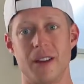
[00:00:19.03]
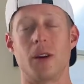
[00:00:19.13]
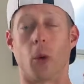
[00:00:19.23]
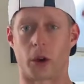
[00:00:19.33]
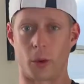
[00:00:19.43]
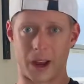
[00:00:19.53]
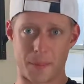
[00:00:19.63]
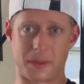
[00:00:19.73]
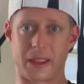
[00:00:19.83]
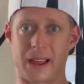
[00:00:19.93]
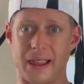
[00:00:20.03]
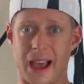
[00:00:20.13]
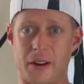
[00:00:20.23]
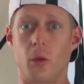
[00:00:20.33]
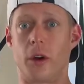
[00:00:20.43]
Work your way up to that
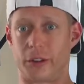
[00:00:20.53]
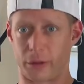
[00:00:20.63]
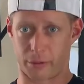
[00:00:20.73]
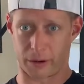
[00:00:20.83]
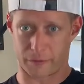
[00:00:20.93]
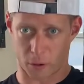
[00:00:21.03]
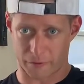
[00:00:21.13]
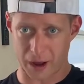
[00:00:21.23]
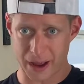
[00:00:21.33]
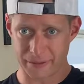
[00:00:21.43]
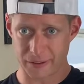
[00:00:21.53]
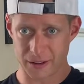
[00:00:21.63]
ladder. 1, 2, 3, 4, 5.